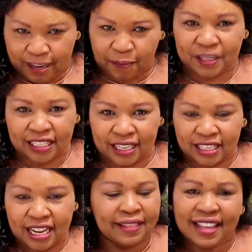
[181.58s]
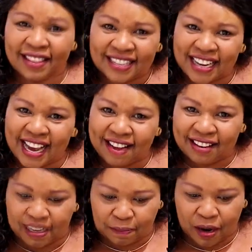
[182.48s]
represent. The other day I
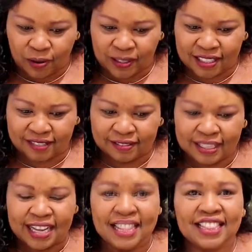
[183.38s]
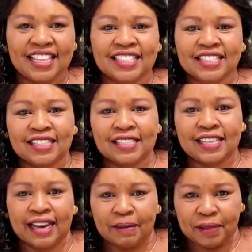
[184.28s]
read about this
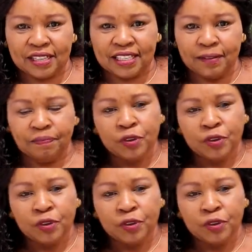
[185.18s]
celebrity